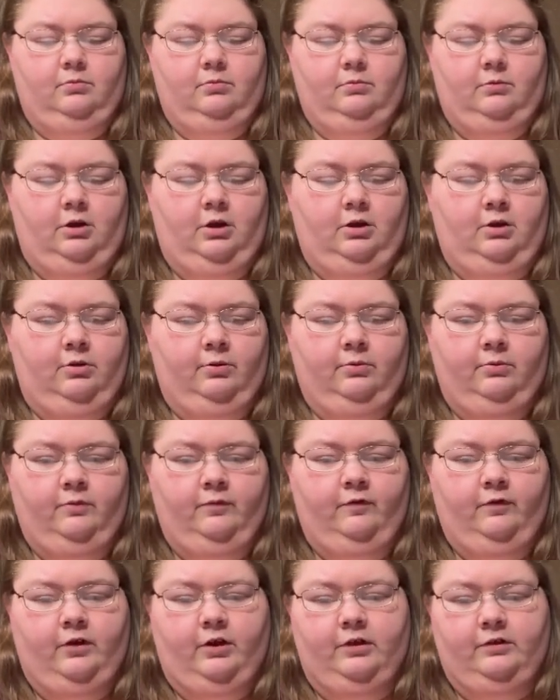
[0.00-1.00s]
you know,
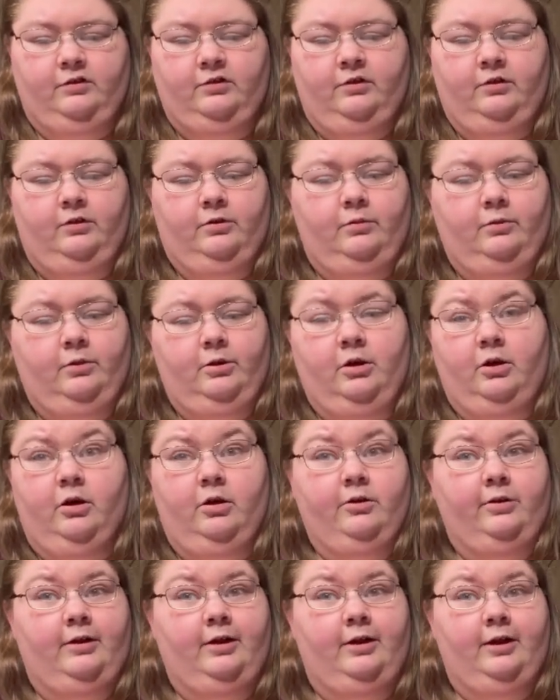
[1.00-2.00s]
Flosstube and
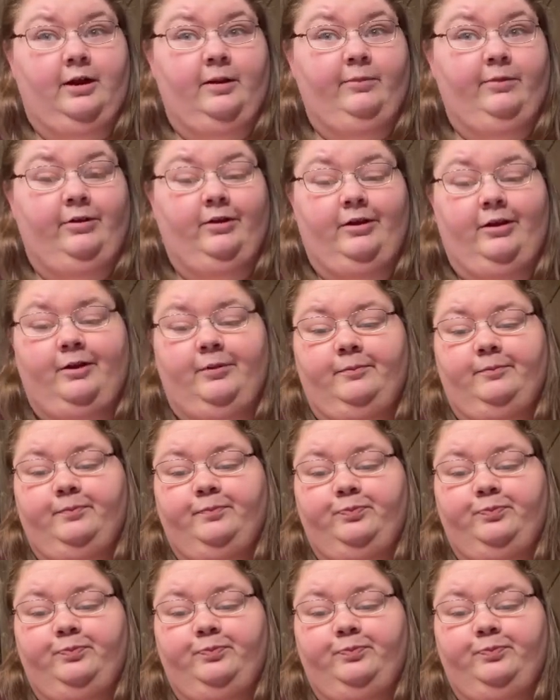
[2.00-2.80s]
all the enabling.